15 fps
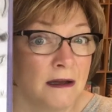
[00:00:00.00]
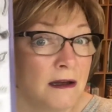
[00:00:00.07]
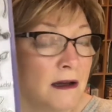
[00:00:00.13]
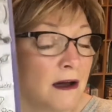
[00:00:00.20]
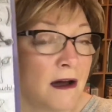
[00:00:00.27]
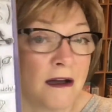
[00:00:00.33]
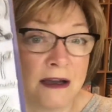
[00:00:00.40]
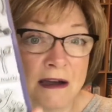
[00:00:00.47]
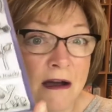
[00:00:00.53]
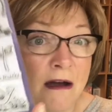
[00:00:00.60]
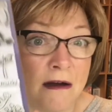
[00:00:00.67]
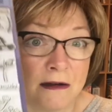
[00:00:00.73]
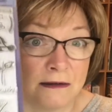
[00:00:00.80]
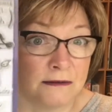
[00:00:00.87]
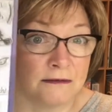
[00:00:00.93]
I
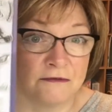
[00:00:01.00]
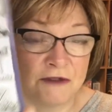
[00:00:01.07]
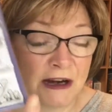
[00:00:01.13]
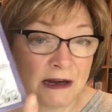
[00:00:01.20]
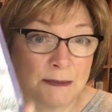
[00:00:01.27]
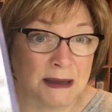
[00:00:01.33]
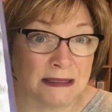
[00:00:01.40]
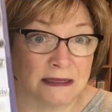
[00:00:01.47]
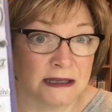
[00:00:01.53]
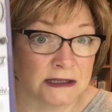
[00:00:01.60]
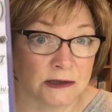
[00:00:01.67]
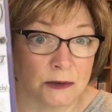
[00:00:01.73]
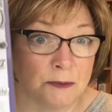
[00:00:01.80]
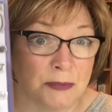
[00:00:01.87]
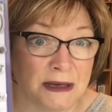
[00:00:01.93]
can't recommend this
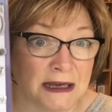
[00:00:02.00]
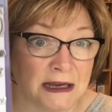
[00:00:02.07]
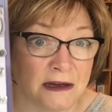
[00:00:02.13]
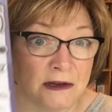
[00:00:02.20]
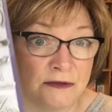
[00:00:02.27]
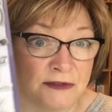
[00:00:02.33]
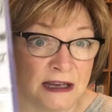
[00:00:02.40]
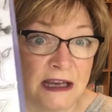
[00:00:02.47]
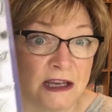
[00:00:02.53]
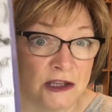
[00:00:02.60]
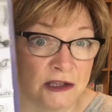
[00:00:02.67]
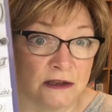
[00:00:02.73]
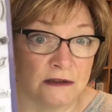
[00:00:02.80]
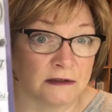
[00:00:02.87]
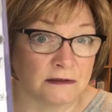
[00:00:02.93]
company enough. Inky
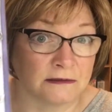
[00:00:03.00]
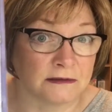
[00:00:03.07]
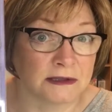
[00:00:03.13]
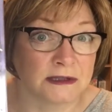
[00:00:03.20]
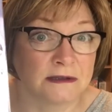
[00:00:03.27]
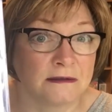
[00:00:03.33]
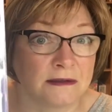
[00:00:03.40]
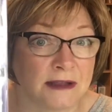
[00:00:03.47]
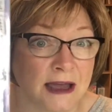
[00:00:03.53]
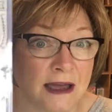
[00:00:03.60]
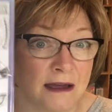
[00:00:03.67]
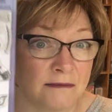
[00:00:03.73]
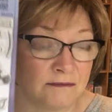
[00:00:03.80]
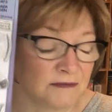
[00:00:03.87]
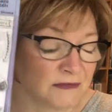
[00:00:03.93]
Doodles,
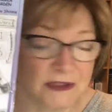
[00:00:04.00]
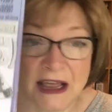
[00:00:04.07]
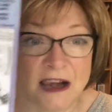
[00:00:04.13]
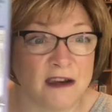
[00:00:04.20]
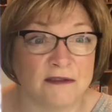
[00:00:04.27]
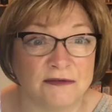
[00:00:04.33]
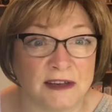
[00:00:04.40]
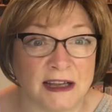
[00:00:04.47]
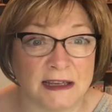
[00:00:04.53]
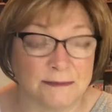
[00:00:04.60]
they're lovely.